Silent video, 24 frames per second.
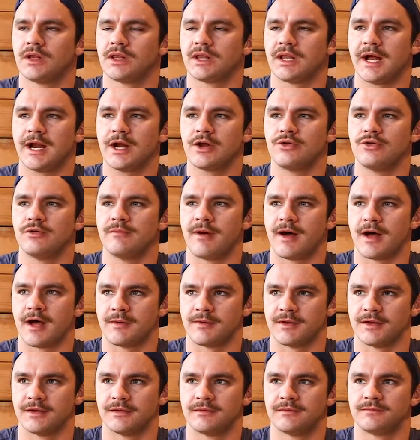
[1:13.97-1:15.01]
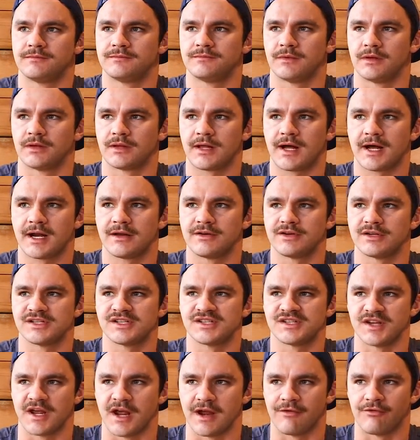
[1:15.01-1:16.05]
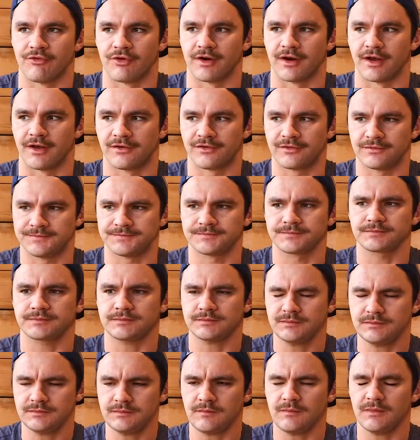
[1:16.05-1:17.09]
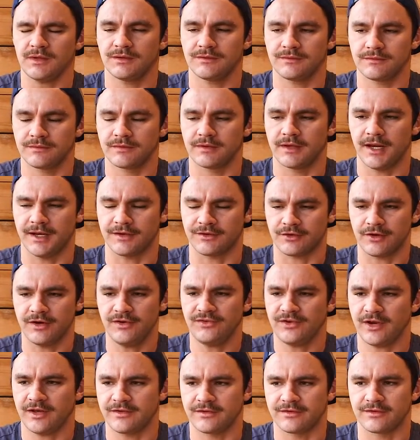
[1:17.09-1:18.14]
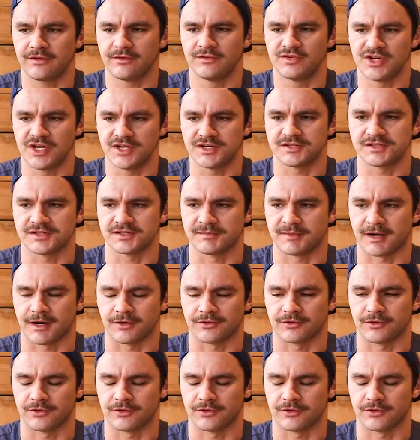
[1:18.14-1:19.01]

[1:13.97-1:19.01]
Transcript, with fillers: A lot of umami, a lot of just savoriness. Yeah, it's crazy how this changes in the bottle.